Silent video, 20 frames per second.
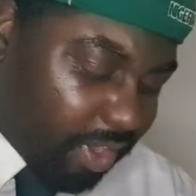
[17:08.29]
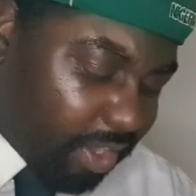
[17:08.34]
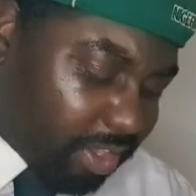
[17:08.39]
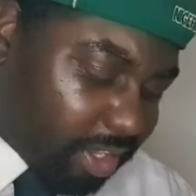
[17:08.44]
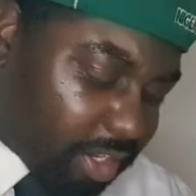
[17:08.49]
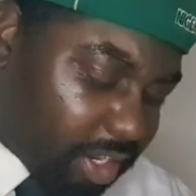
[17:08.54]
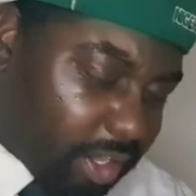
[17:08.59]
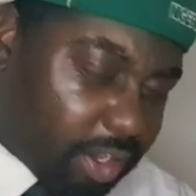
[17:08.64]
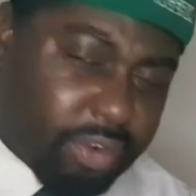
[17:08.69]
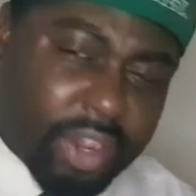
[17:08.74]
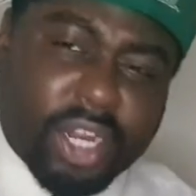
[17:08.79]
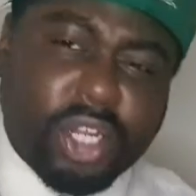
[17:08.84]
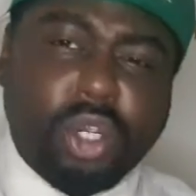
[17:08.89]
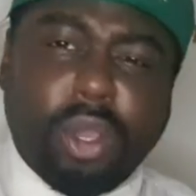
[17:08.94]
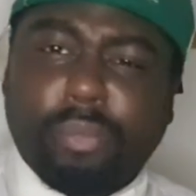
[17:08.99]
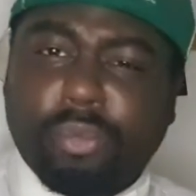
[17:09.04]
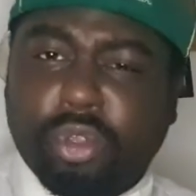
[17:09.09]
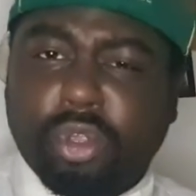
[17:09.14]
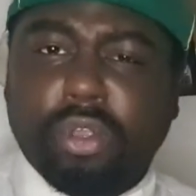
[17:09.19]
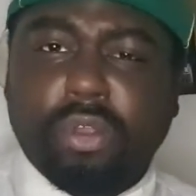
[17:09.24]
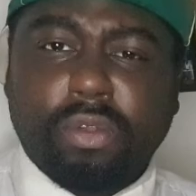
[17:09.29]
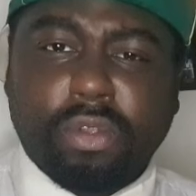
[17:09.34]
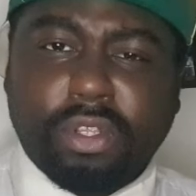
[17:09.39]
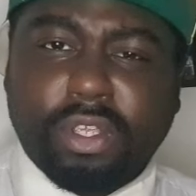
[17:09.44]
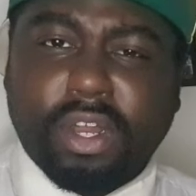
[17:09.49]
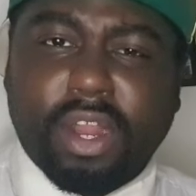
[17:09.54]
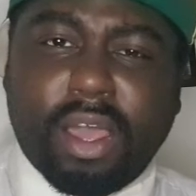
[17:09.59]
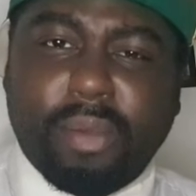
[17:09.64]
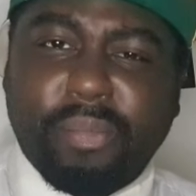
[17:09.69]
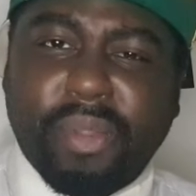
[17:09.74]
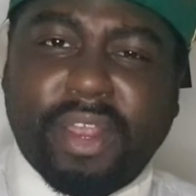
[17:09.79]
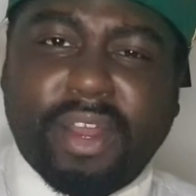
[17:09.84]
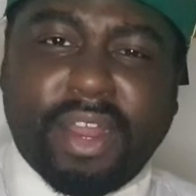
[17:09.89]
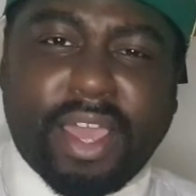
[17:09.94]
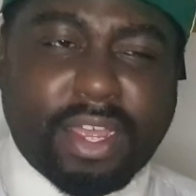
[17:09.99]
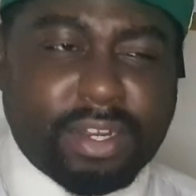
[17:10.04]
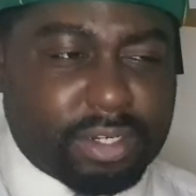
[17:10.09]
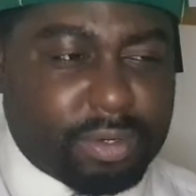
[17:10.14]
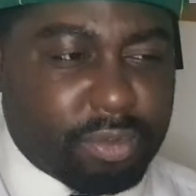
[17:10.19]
He did a great job too. You know what I mean? Like,